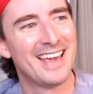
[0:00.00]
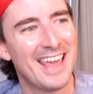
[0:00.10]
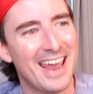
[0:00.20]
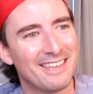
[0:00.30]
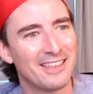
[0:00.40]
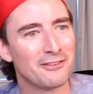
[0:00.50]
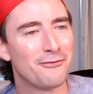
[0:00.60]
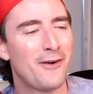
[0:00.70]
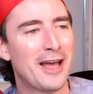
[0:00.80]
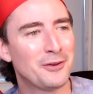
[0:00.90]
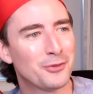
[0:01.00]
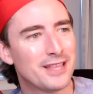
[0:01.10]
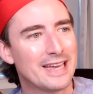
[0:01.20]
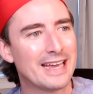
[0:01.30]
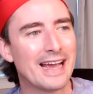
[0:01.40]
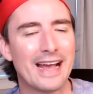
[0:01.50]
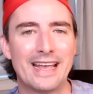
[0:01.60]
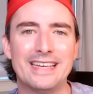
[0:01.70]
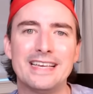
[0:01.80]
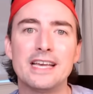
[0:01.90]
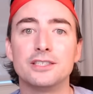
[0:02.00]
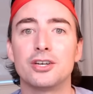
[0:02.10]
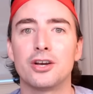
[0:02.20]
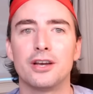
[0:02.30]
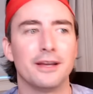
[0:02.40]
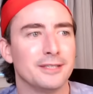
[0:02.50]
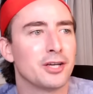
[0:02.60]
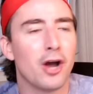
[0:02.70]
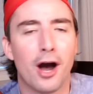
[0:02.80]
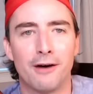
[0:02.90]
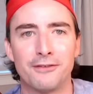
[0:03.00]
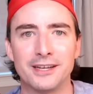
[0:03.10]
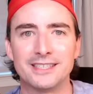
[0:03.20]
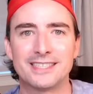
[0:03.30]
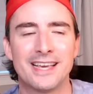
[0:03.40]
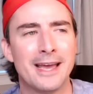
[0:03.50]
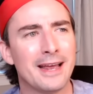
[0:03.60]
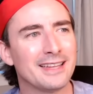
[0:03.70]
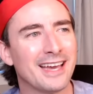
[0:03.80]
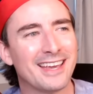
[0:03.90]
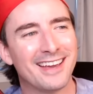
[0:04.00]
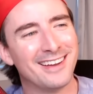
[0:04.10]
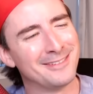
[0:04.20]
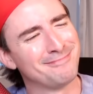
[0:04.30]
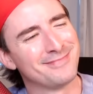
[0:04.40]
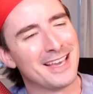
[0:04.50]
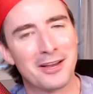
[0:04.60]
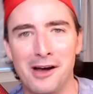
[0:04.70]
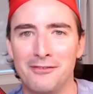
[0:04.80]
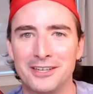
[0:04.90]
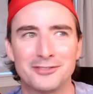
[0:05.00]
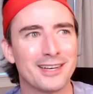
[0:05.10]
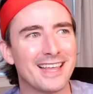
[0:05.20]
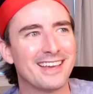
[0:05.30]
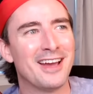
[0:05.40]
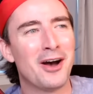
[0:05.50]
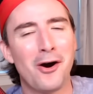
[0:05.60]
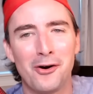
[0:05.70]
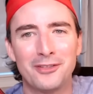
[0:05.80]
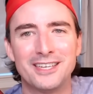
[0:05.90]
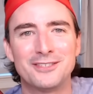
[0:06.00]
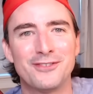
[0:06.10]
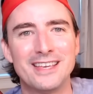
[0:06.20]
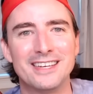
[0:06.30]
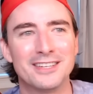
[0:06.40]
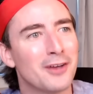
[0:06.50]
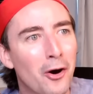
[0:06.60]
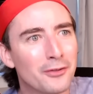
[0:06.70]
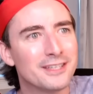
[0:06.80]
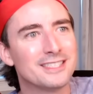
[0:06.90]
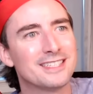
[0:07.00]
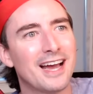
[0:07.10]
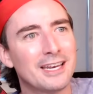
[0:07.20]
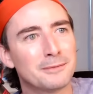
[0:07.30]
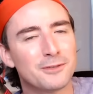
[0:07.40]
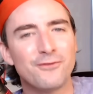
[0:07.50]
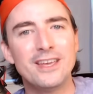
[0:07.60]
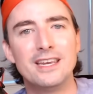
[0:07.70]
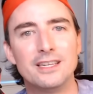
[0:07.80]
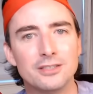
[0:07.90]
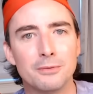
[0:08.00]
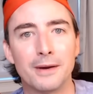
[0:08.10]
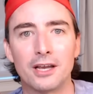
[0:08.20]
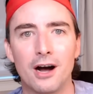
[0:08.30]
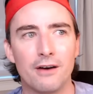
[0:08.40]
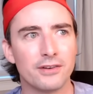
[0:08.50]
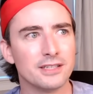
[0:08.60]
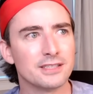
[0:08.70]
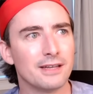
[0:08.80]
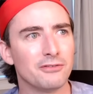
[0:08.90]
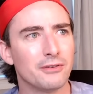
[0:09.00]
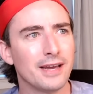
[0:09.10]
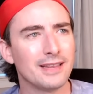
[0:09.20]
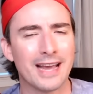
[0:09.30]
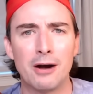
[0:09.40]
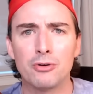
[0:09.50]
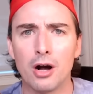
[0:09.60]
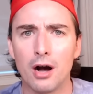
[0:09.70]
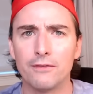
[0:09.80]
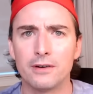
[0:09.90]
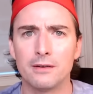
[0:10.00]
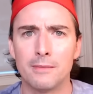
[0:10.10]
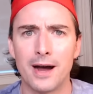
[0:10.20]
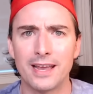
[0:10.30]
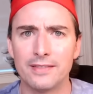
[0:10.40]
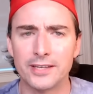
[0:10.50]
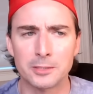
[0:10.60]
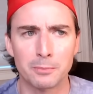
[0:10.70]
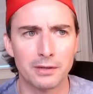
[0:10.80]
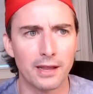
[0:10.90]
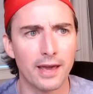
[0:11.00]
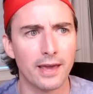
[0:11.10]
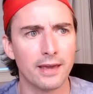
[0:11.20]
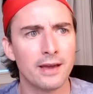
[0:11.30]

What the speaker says: And then the final thing is confidence. Like confidence, right? Like all these items feed into my confidence level, right? Like how confident am I in this play?